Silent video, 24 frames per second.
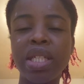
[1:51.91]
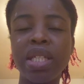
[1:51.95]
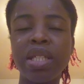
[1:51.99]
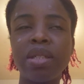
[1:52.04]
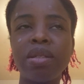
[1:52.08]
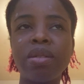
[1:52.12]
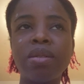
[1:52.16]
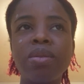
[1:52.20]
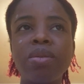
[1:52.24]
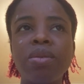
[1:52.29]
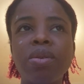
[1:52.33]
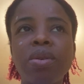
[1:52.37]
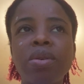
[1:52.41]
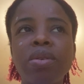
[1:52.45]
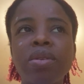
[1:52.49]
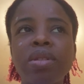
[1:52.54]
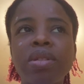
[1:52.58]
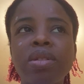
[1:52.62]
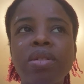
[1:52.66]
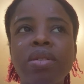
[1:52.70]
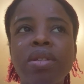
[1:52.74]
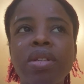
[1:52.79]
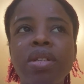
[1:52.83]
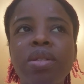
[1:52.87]
It
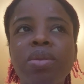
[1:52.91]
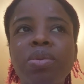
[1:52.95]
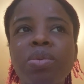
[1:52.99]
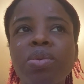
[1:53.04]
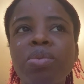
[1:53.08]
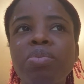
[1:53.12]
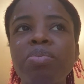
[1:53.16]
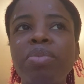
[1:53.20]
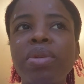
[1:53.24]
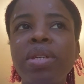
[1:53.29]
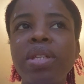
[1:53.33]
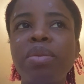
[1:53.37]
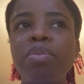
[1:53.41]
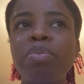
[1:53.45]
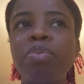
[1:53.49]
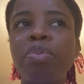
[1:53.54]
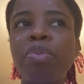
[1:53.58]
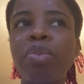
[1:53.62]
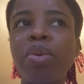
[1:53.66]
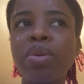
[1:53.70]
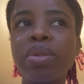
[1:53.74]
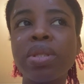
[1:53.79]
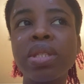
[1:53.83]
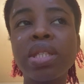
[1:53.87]
won't be
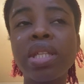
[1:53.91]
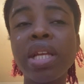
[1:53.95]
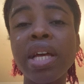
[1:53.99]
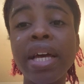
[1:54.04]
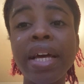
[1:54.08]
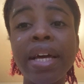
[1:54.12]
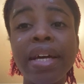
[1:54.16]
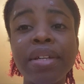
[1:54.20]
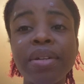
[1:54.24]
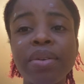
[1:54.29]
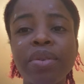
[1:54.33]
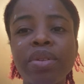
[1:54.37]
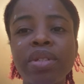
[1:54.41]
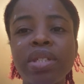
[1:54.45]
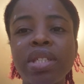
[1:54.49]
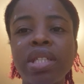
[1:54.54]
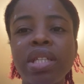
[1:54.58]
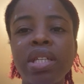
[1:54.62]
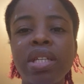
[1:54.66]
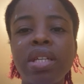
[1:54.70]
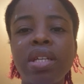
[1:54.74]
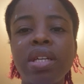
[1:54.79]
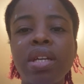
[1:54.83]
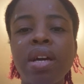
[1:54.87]
posted on
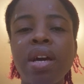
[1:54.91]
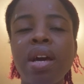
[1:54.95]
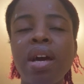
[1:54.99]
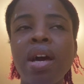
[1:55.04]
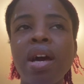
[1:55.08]
the